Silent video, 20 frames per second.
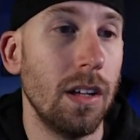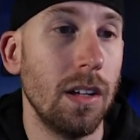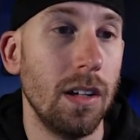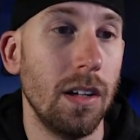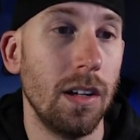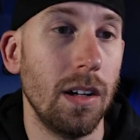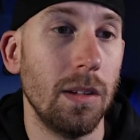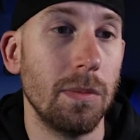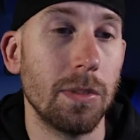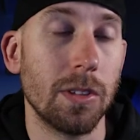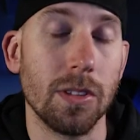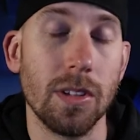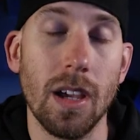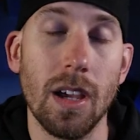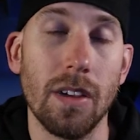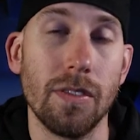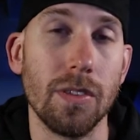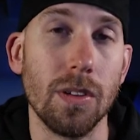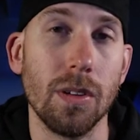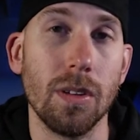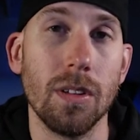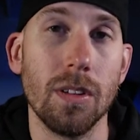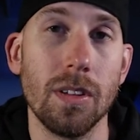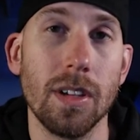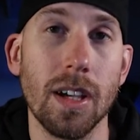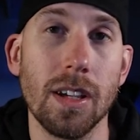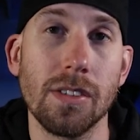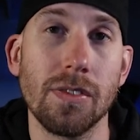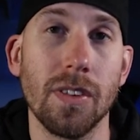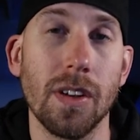So yeah, if you
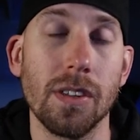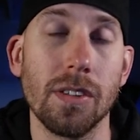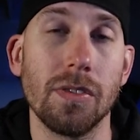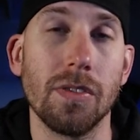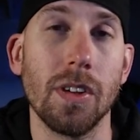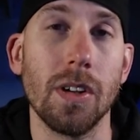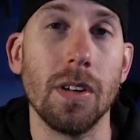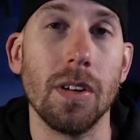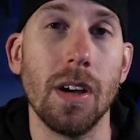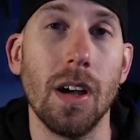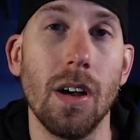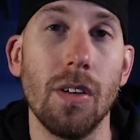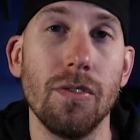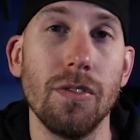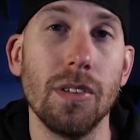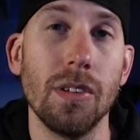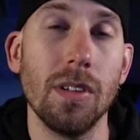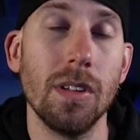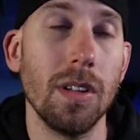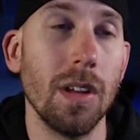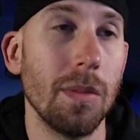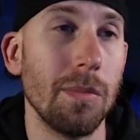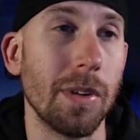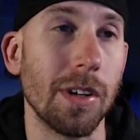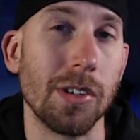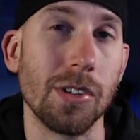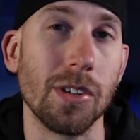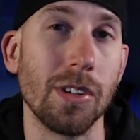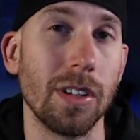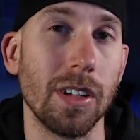guys found this video helpful,
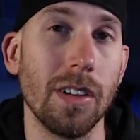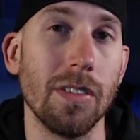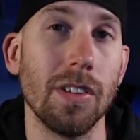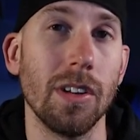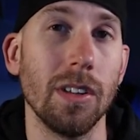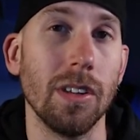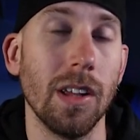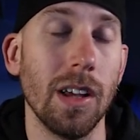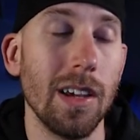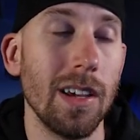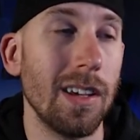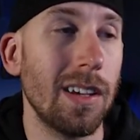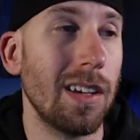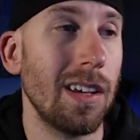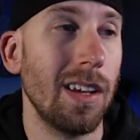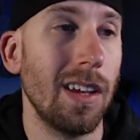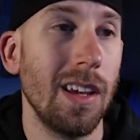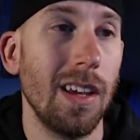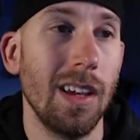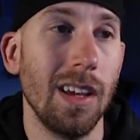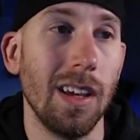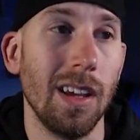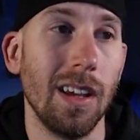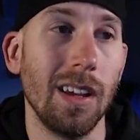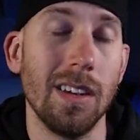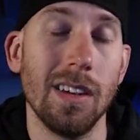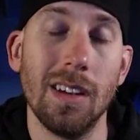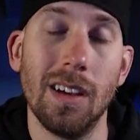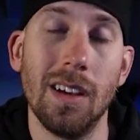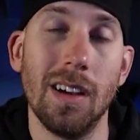make sure to give it a like,
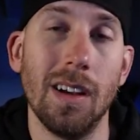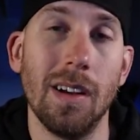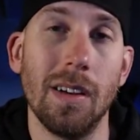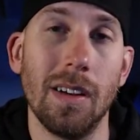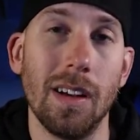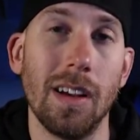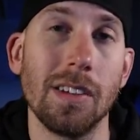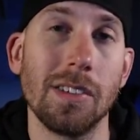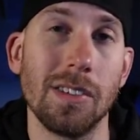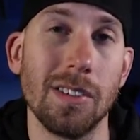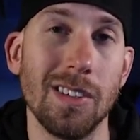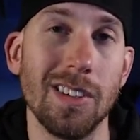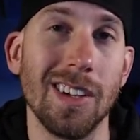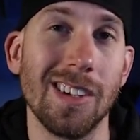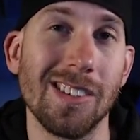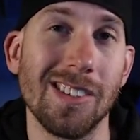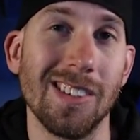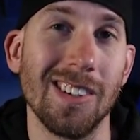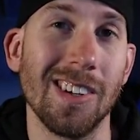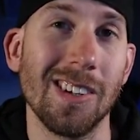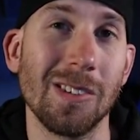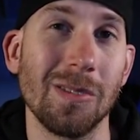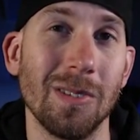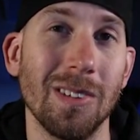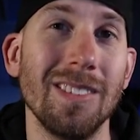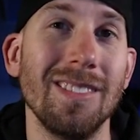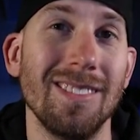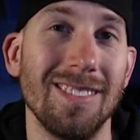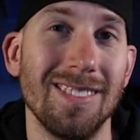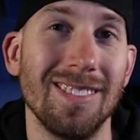and I'll see you guys in the next
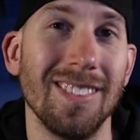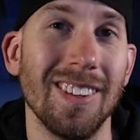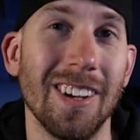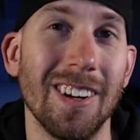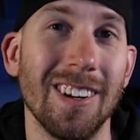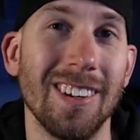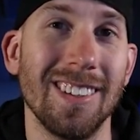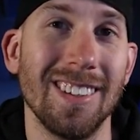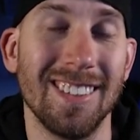one. Later.